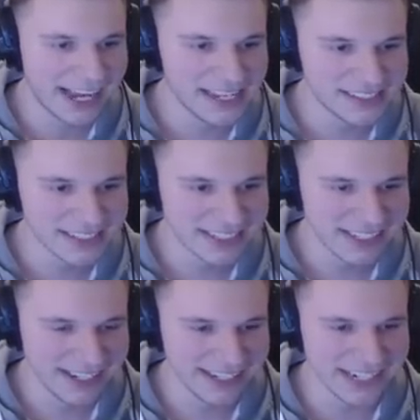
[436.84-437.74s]
guys.
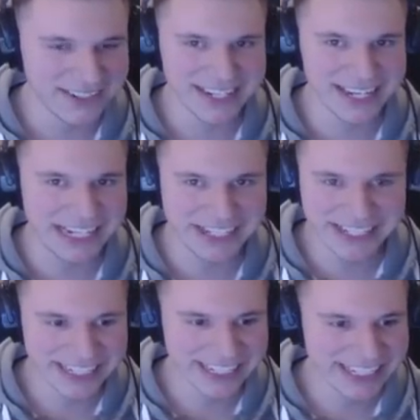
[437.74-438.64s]
Here we go.
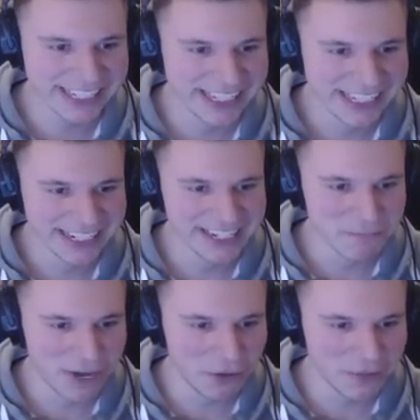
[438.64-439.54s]
The
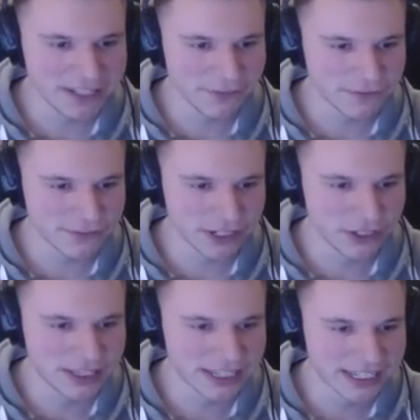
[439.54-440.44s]
moment of
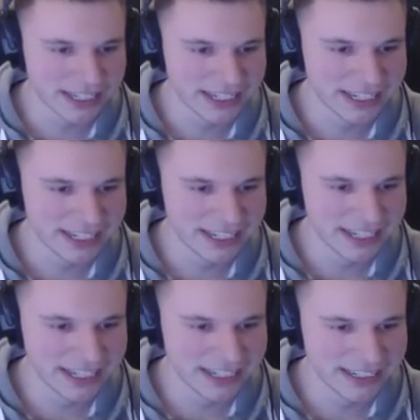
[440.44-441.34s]
truth.
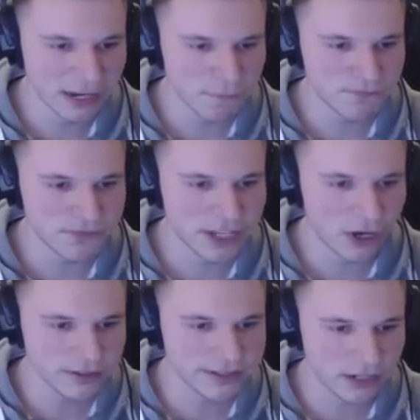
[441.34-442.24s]
Nope,
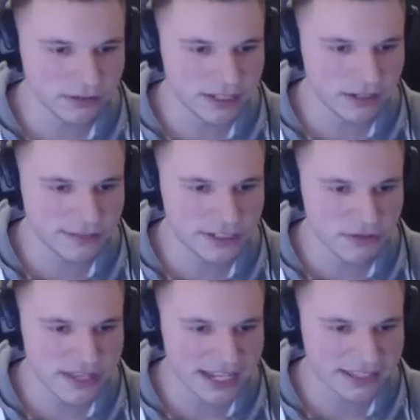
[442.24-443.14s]
don't don't don't
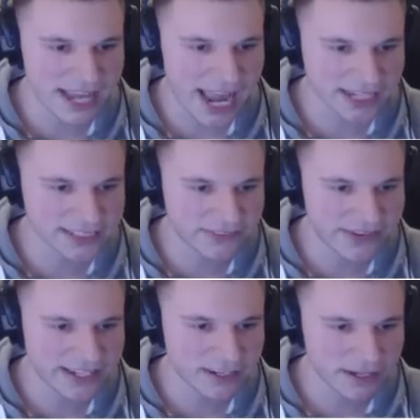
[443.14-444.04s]
do that, Axe. All
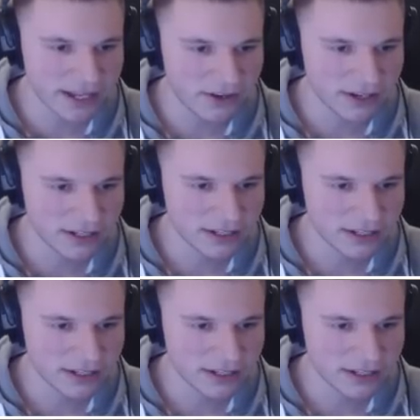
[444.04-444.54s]
right, here we go